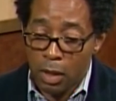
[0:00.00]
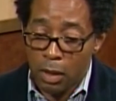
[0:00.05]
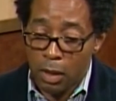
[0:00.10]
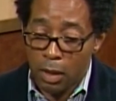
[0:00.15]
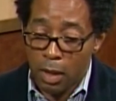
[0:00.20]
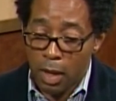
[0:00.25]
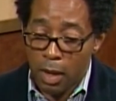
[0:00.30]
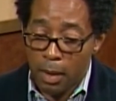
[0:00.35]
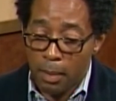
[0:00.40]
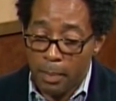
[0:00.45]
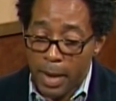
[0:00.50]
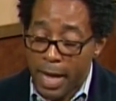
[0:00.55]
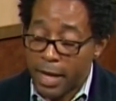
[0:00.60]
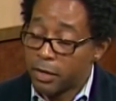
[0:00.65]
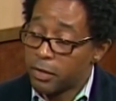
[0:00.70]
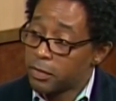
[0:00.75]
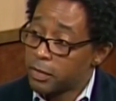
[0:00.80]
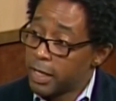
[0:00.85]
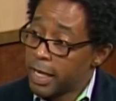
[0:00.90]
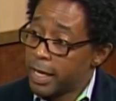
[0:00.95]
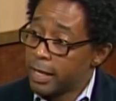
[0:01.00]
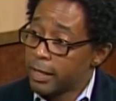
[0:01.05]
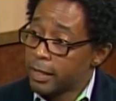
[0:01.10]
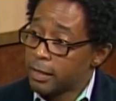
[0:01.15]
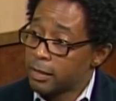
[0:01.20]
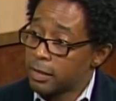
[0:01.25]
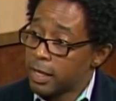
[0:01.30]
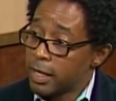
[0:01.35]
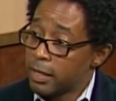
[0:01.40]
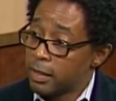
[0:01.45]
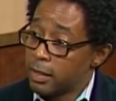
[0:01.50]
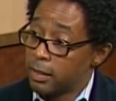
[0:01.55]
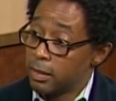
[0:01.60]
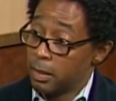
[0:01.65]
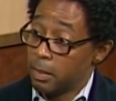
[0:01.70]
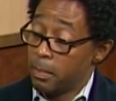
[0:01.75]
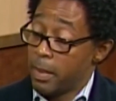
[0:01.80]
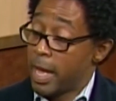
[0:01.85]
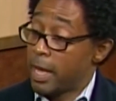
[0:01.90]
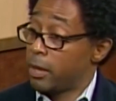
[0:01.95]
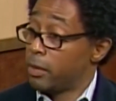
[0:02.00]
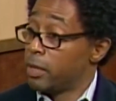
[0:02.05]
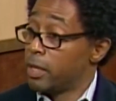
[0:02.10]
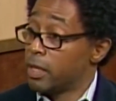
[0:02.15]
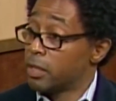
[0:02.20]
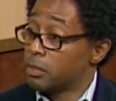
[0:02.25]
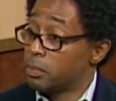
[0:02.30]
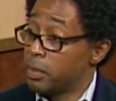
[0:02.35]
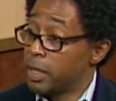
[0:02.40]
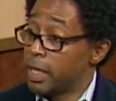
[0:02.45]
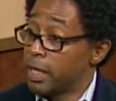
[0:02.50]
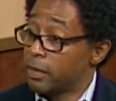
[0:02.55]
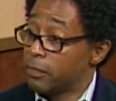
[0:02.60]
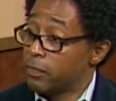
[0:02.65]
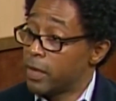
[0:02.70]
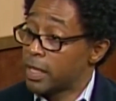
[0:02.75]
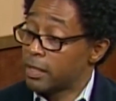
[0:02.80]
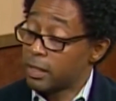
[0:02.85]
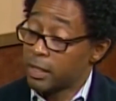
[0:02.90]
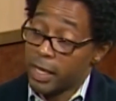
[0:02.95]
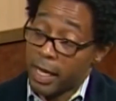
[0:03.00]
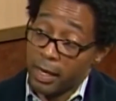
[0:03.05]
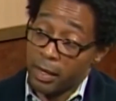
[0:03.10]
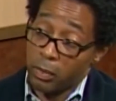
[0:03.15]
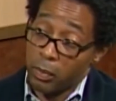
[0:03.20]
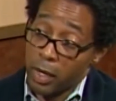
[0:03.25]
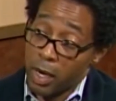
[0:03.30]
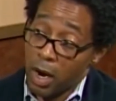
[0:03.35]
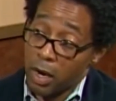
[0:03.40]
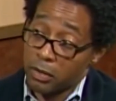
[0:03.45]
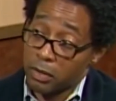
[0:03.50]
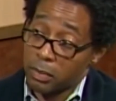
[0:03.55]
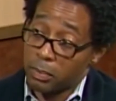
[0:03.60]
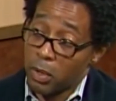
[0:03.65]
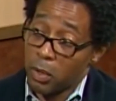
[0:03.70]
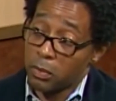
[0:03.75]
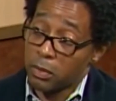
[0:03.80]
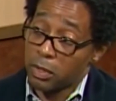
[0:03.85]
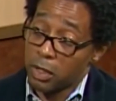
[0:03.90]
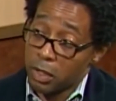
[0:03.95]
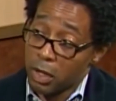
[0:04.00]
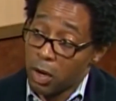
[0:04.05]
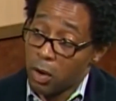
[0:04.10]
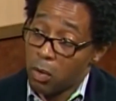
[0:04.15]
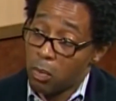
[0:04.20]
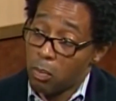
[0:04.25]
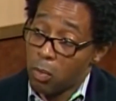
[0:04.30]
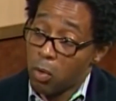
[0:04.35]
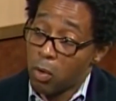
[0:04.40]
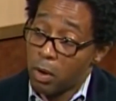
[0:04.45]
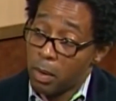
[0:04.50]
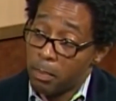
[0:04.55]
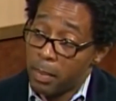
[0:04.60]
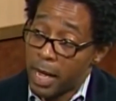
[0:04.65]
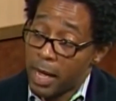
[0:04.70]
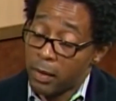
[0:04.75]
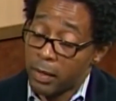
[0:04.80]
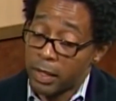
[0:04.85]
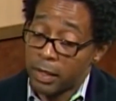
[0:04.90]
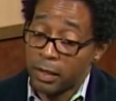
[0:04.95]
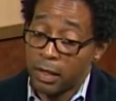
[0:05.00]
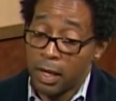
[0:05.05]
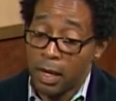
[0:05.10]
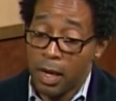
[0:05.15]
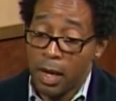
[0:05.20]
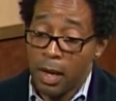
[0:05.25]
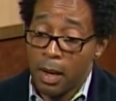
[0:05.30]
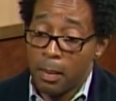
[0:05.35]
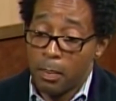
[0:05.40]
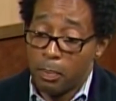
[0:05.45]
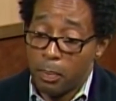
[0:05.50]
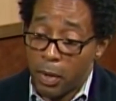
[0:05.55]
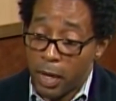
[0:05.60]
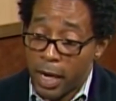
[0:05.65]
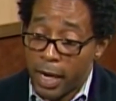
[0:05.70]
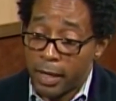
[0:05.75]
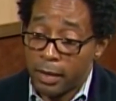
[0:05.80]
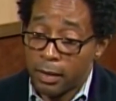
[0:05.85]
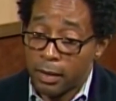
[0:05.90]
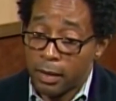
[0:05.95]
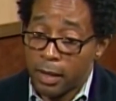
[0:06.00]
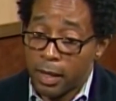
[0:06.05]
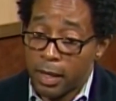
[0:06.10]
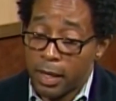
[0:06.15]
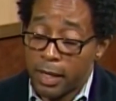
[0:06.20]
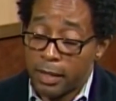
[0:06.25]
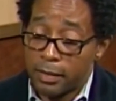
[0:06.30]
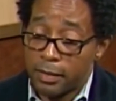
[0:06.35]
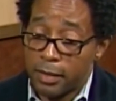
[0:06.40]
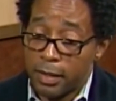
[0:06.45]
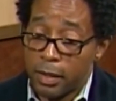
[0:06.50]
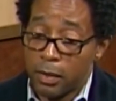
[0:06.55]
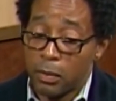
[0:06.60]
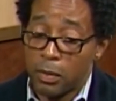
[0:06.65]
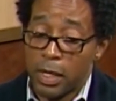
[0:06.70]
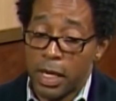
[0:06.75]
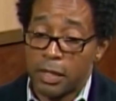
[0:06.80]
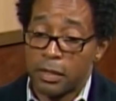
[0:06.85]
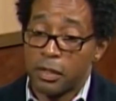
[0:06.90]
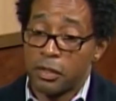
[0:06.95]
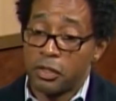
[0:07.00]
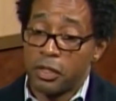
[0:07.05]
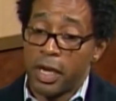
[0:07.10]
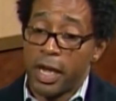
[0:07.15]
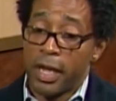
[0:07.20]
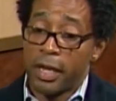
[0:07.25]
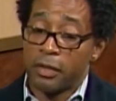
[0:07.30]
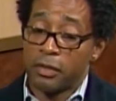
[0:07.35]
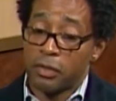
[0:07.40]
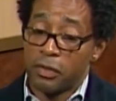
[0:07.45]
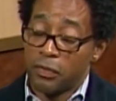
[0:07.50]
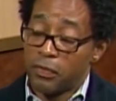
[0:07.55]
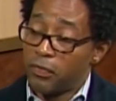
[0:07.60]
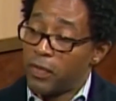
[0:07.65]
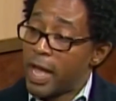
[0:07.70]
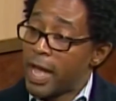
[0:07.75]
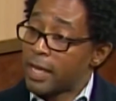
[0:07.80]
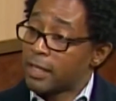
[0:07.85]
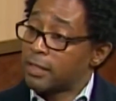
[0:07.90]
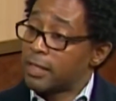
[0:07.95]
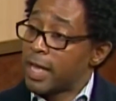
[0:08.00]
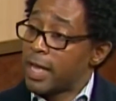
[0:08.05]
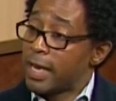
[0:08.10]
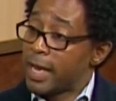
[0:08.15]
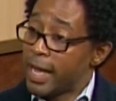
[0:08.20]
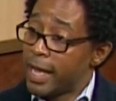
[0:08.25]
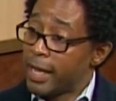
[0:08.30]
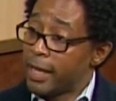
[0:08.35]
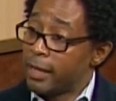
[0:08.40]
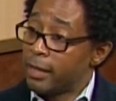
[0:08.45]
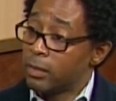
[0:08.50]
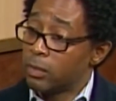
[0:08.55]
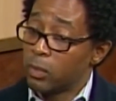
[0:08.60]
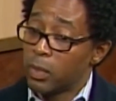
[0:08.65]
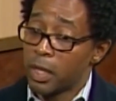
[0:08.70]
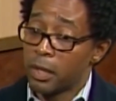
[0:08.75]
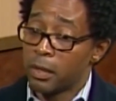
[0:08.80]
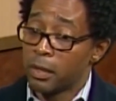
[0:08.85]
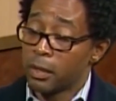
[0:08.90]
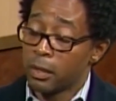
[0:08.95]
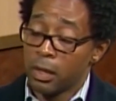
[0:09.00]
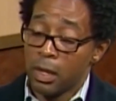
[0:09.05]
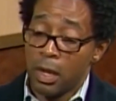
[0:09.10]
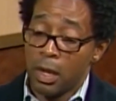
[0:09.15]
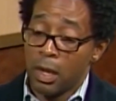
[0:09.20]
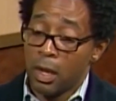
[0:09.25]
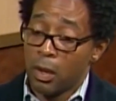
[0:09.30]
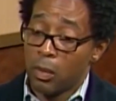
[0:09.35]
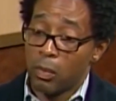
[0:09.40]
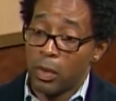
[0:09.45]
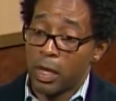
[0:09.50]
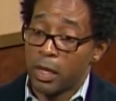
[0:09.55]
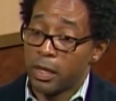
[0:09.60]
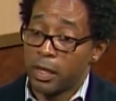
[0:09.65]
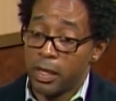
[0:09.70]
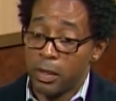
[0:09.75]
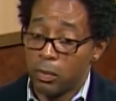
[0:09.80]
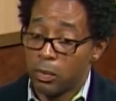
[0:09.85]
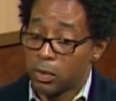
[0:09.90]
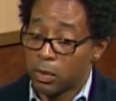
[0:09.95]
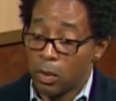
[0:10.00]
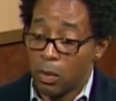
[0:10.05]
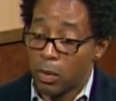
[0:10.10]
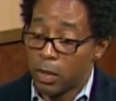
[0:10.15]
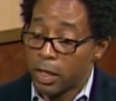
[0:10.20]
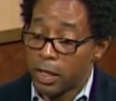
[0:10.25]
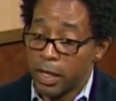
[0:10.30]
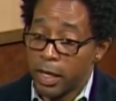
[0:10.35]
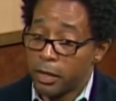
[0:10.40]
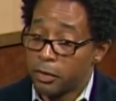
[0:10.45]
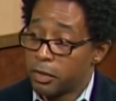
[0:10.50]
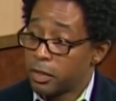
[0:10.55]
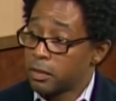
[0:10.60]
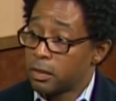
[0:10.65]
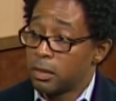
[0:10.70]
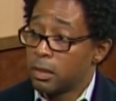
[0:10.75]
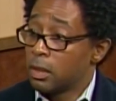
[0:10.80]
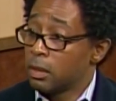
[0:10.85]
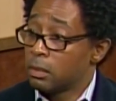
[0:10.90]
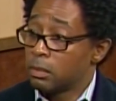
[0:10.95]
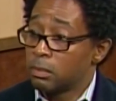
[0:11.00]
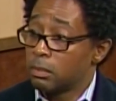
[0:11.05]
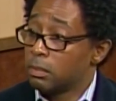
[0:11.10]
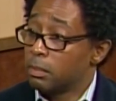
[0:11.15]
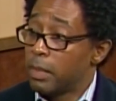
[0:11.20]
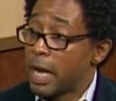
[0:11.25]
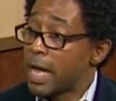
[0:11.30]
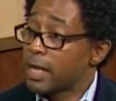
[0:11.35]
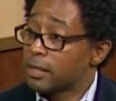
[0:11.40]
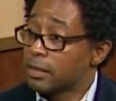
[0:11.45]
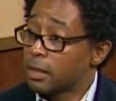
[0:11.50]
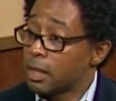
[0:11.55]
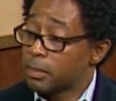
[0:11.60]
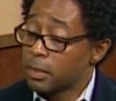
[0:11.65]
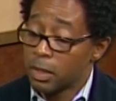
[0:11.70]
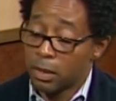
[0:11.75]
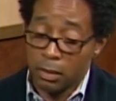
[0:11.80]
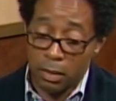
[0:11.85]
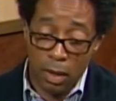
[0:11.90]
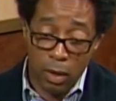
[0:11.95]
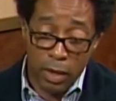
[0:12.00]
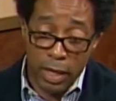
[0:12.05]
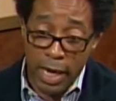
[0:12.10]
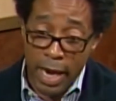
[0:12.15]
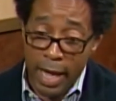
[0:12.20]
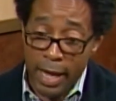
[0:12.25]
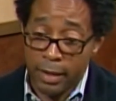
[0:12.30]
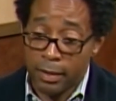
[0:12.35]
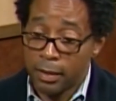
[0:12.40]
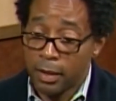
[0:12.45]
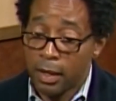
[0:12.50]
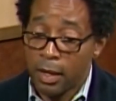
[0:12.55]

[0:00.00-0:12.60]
My understanding is that the matter is being investigated. We are supposed to know more about it, but it still doesn't change the facts at hand, whether he was going in there just to buy something or not.